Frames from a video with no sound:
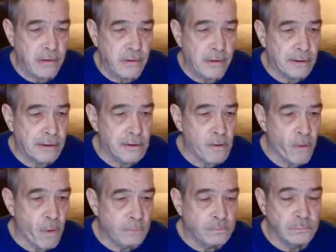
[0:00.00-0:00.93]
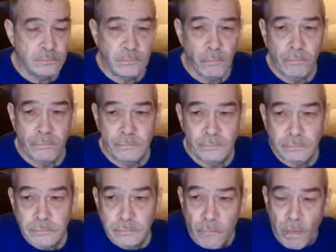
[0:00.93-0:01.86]
I mean, there's so many people I
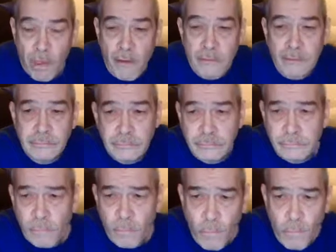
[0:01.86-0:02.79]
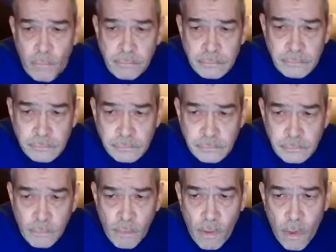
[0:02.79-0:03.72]
can't think of. The names will keep coming
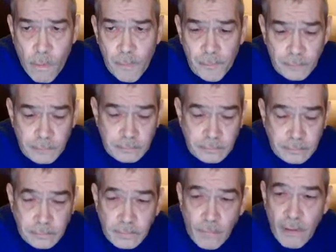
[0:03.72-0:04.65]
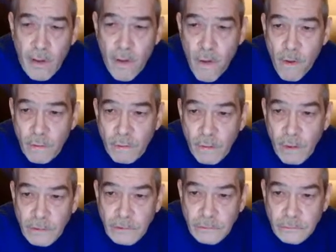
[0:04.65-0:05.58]
to. I mean, you know,
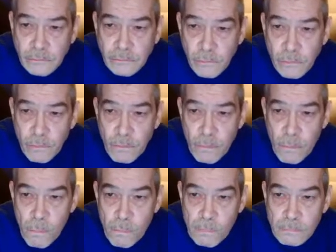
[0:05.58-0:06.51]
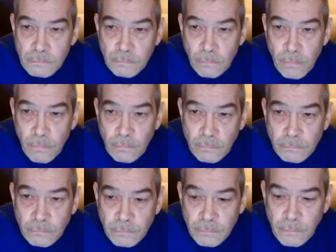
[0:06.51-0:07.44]
ideally I would have sat
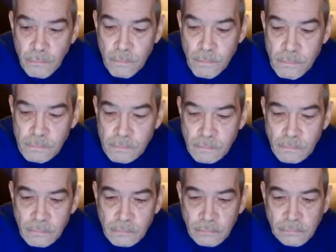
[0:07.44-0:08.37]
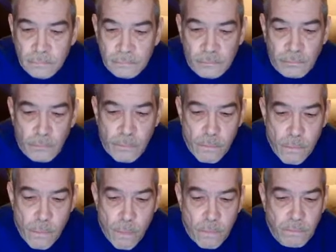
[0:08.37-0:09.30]
down and tried
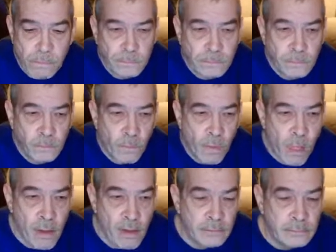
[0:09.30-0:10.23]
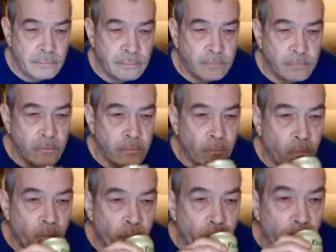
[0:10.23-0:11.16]
to think of everybody I knew.
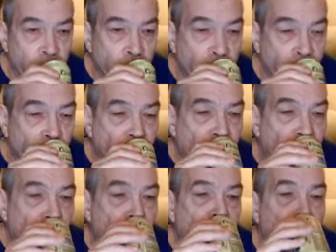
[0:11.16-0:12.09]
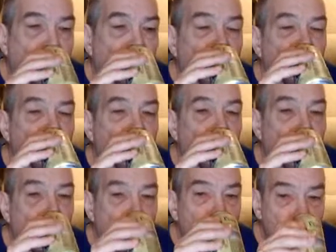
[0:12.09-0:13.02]
But even if I, you know, that I'd met or
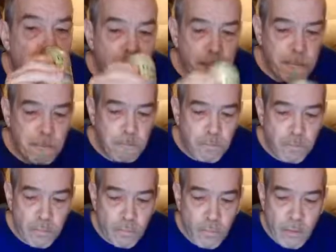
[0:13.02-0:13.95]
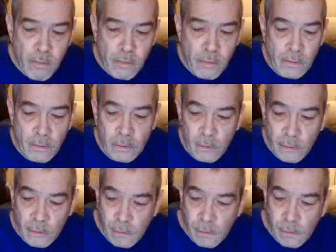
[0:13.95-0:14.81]
whatever, I'd still miss people.